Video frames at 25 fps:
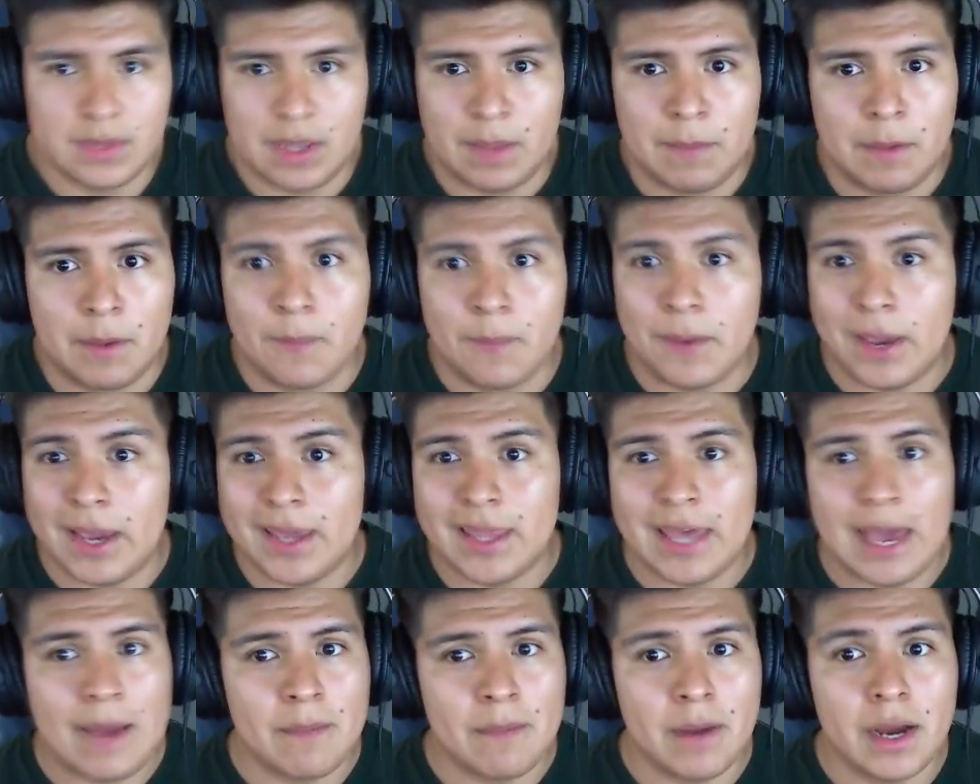I mean,
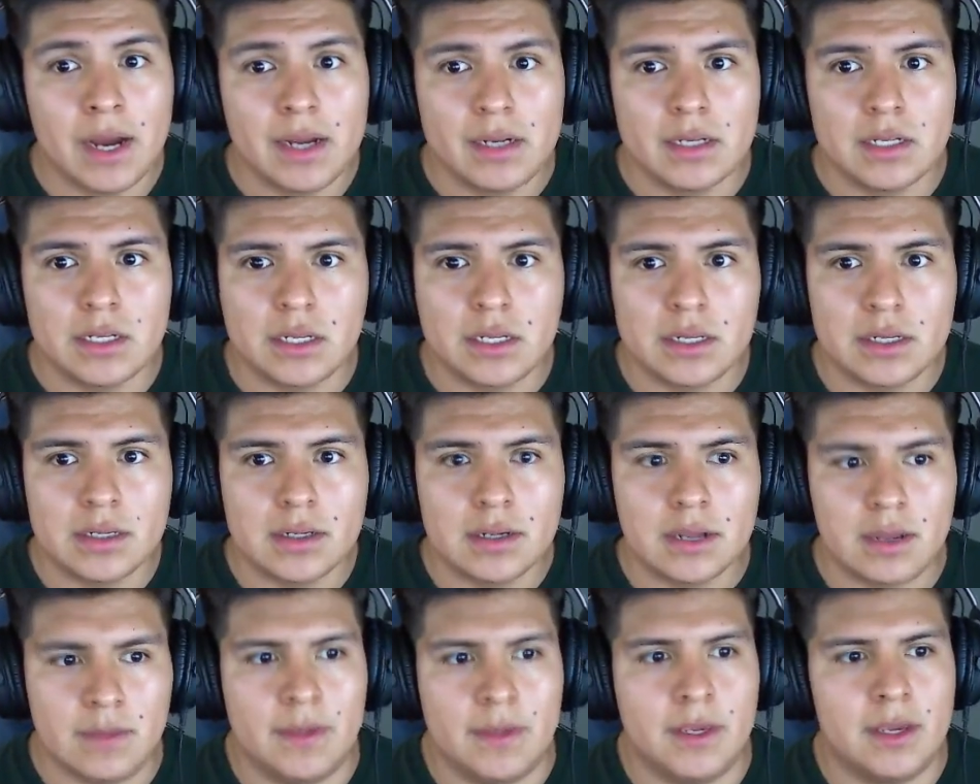pay that much?
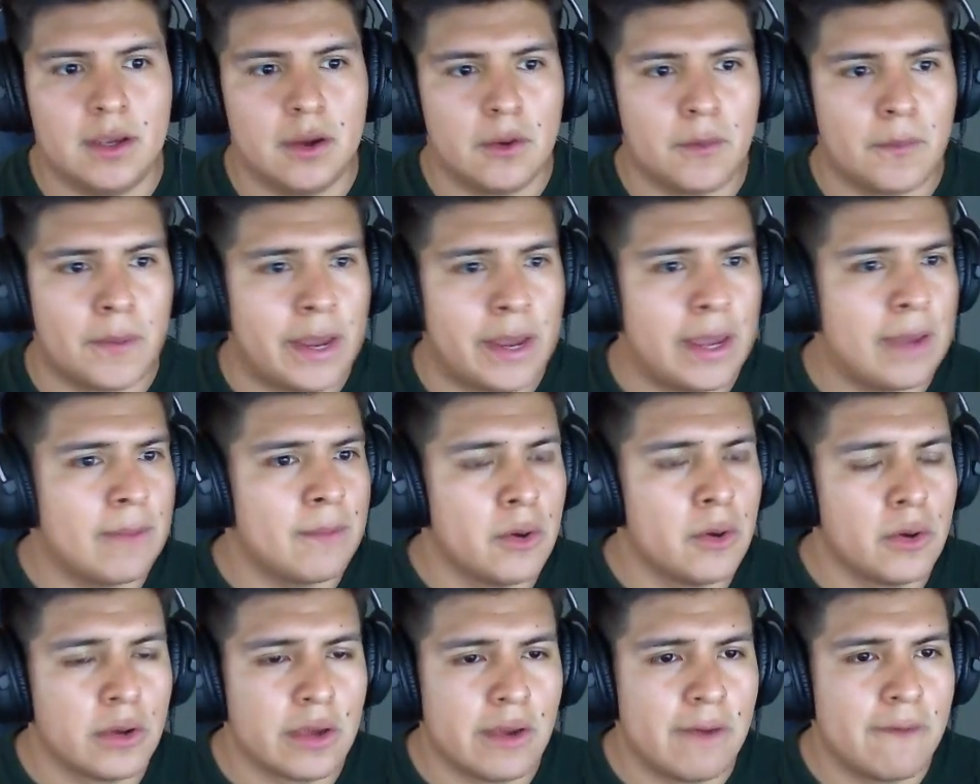I mean, you're paying
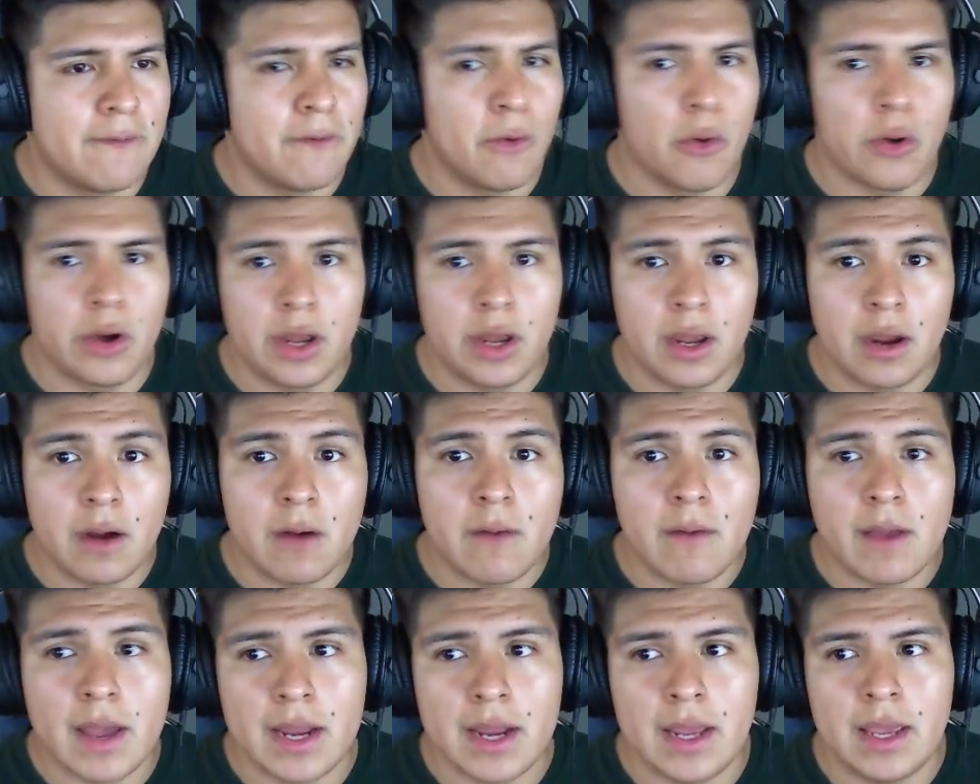Mookie 40
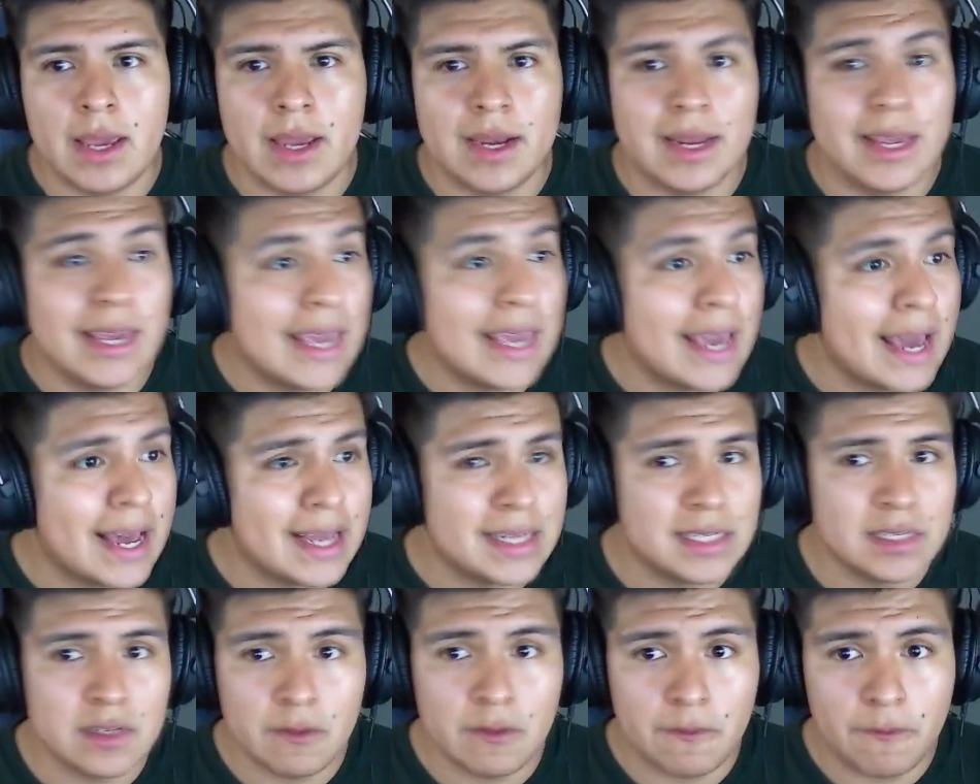already, and he
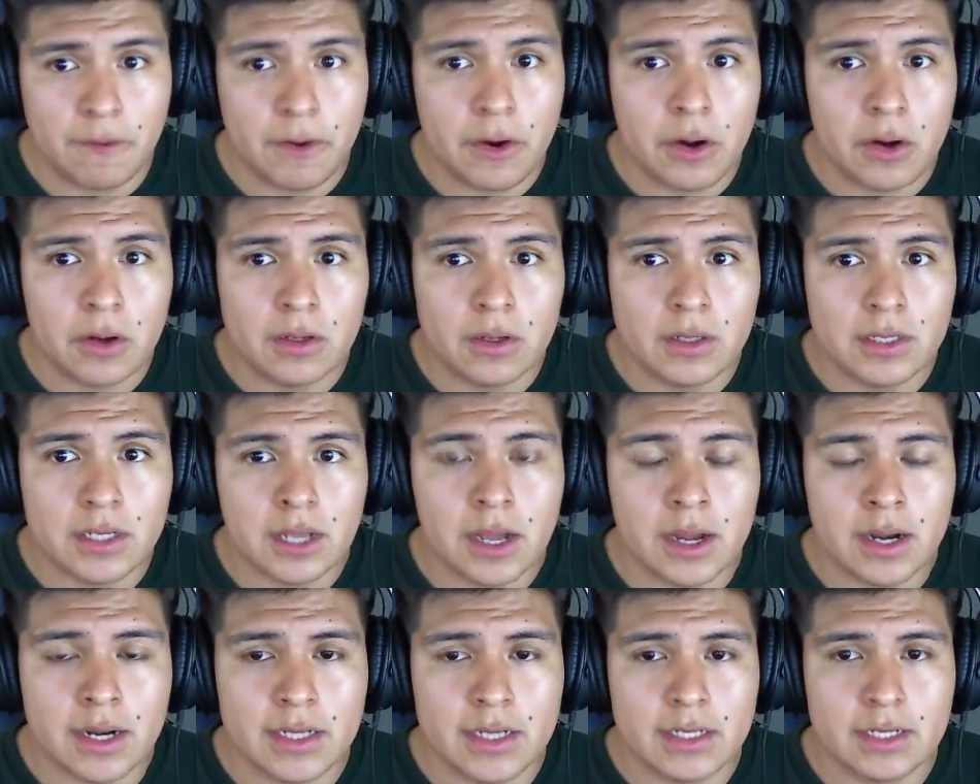has deferrals
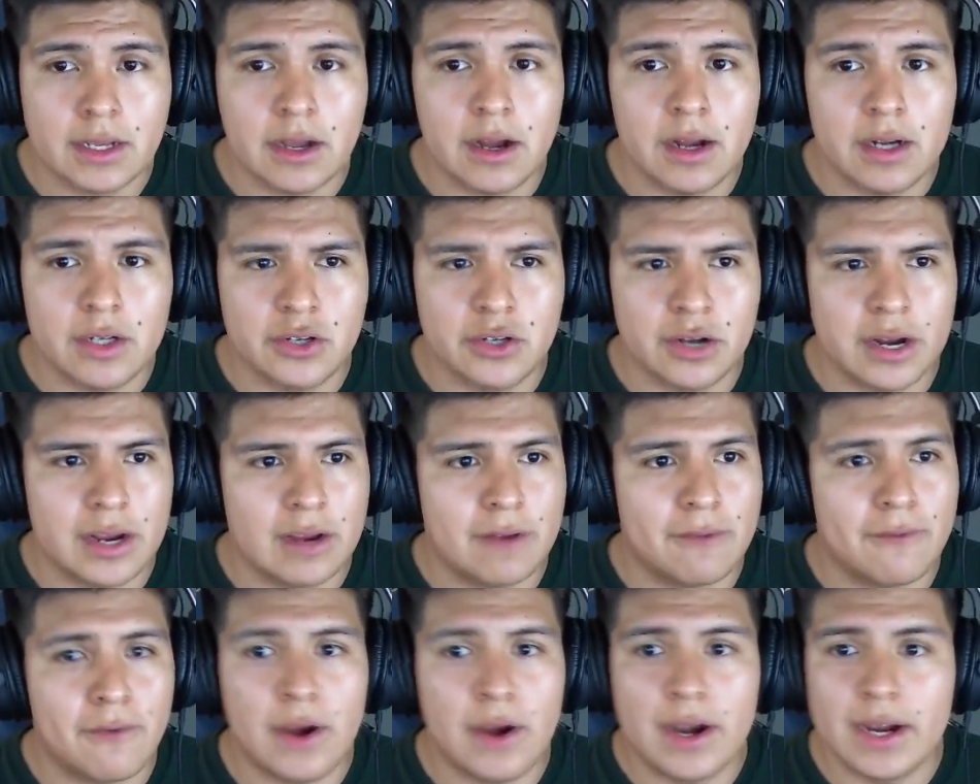on his
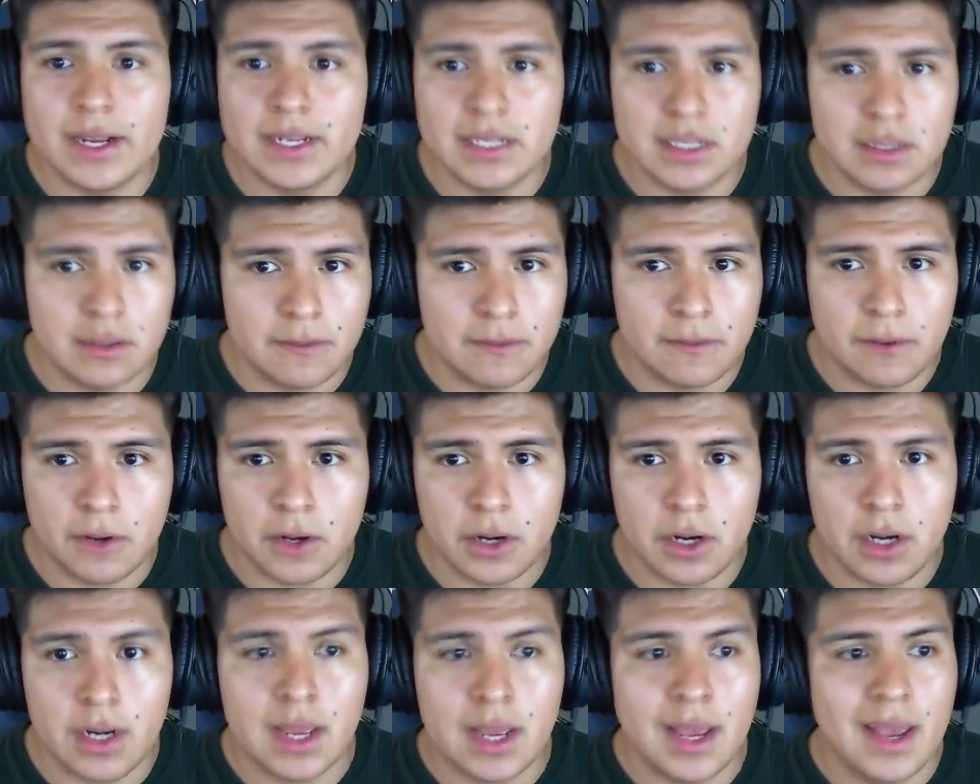contract. Freddie's
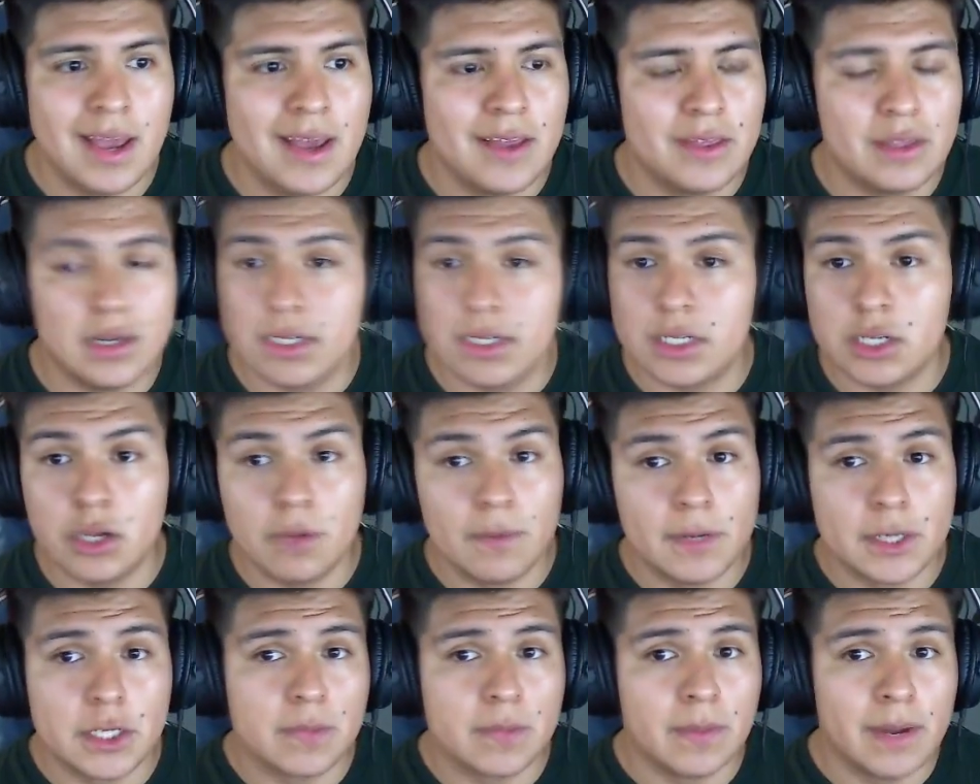deferred. There's so
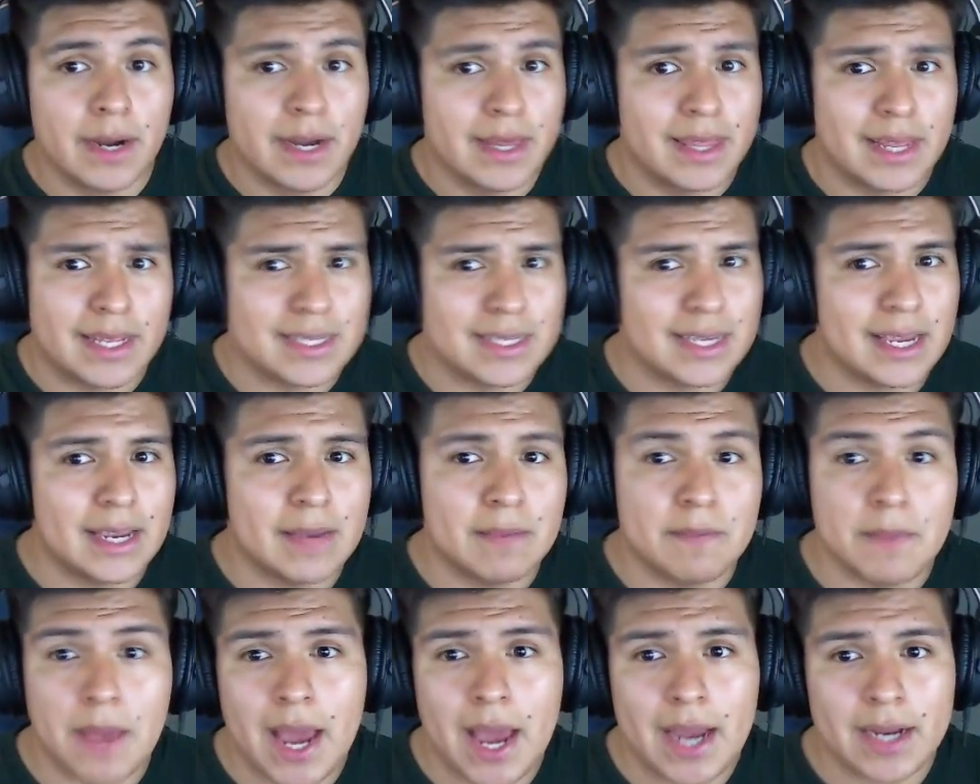much money that's
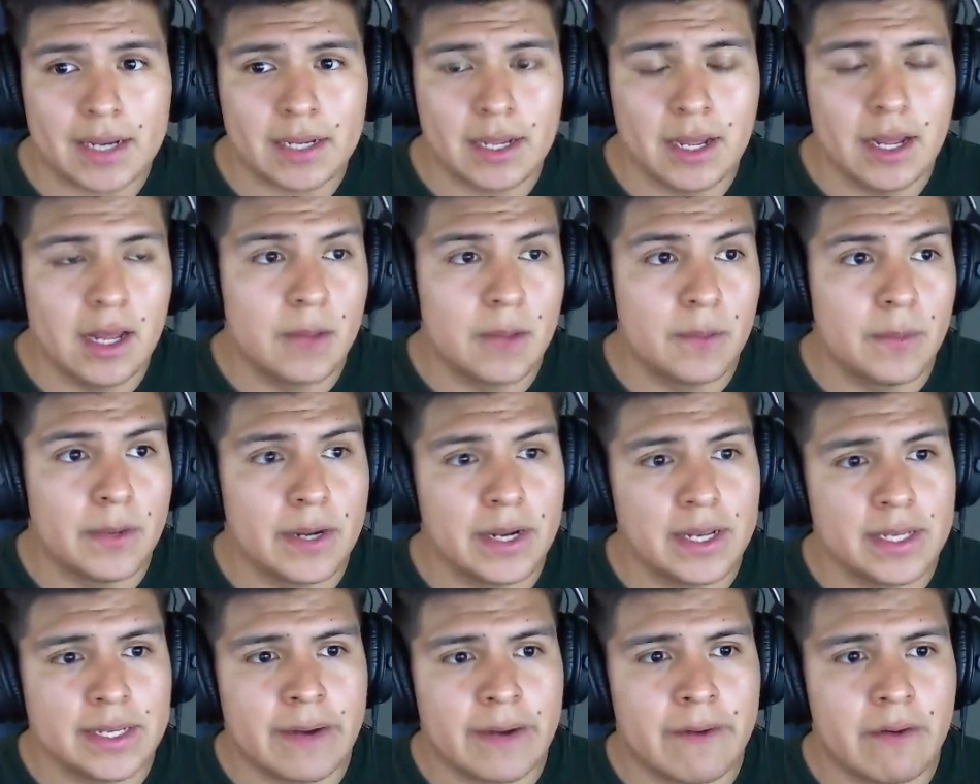like backed up,
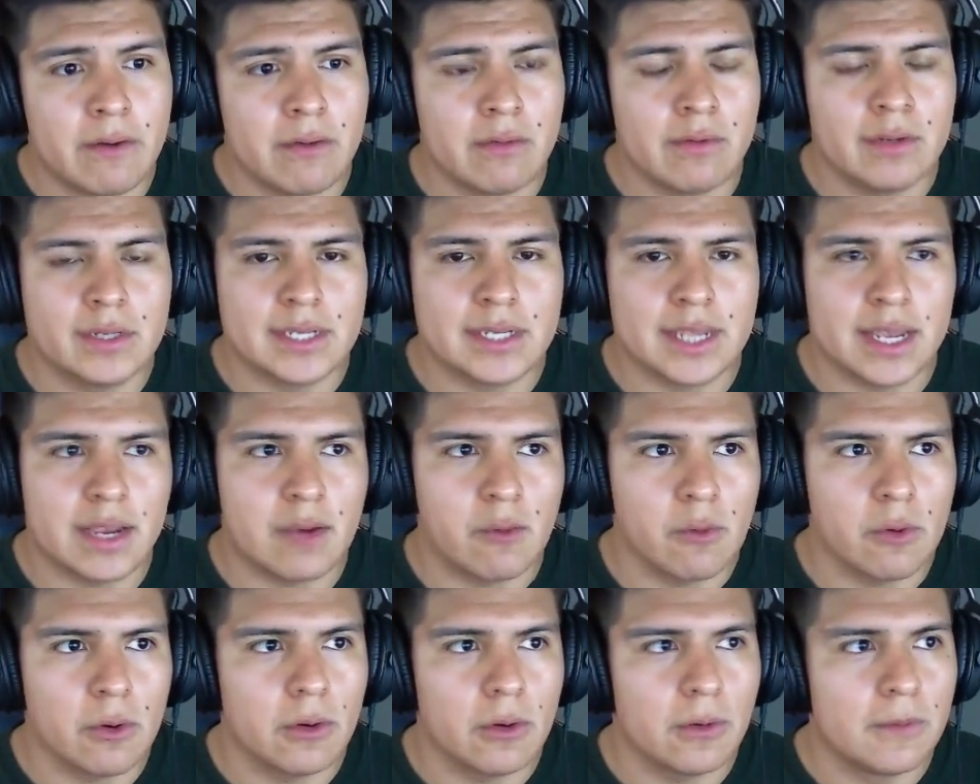and everyone's like,
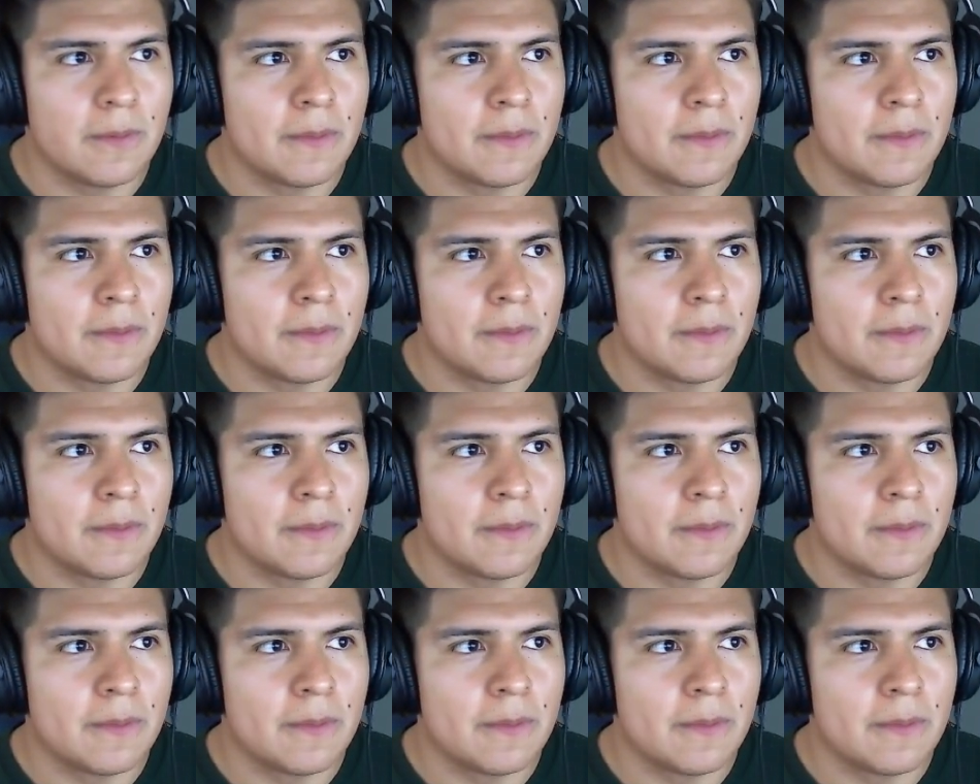well,